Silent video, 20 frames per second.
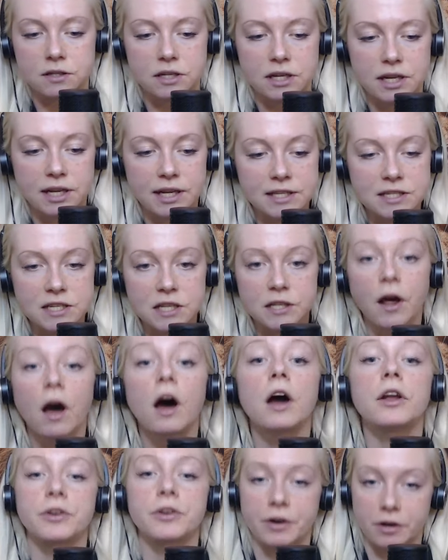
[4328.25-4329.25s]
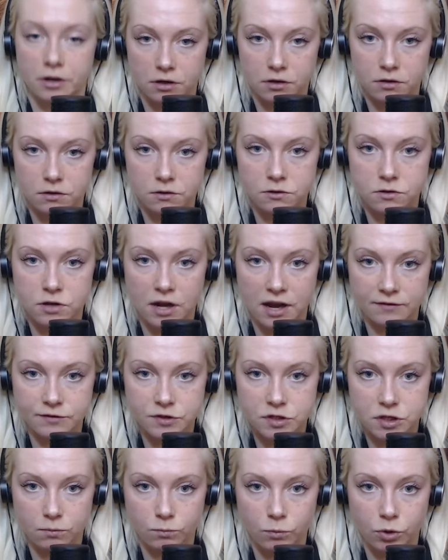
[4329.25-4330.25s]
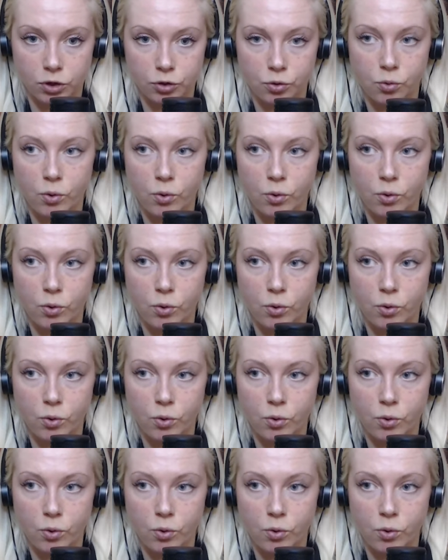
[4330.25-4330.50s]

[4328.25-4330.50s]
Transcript: a it's an honor to have someone